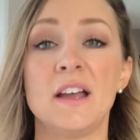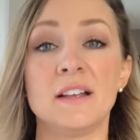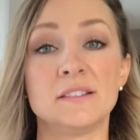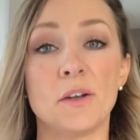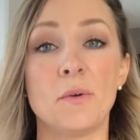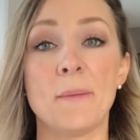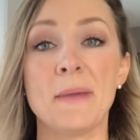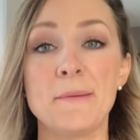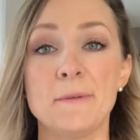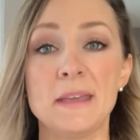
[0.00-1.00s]
So it
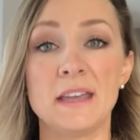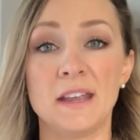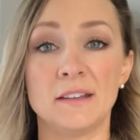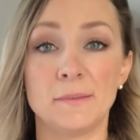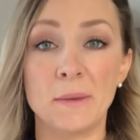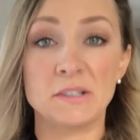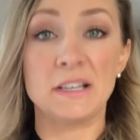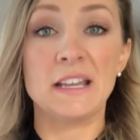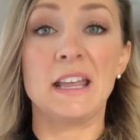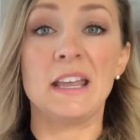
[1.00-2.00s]
may be
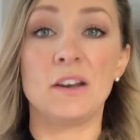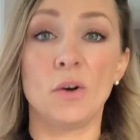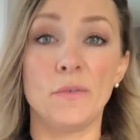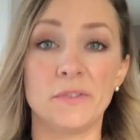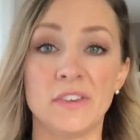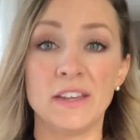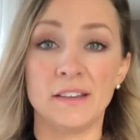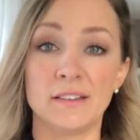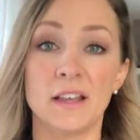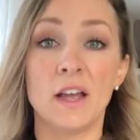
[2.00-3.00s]
especially in
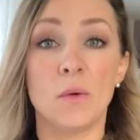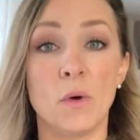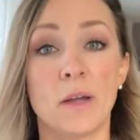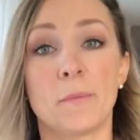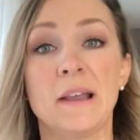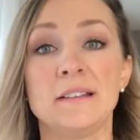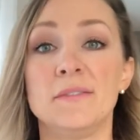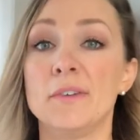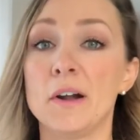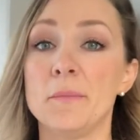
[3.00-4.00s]
offices, workplace
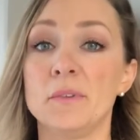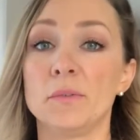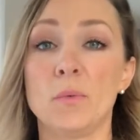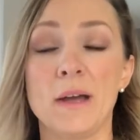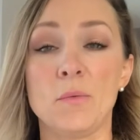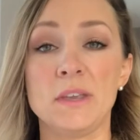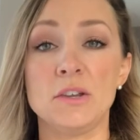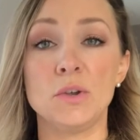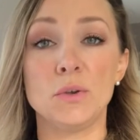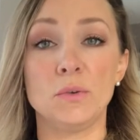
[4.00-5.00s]
environments where we
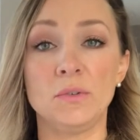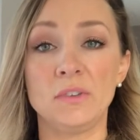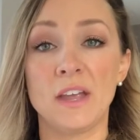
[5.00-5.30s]
use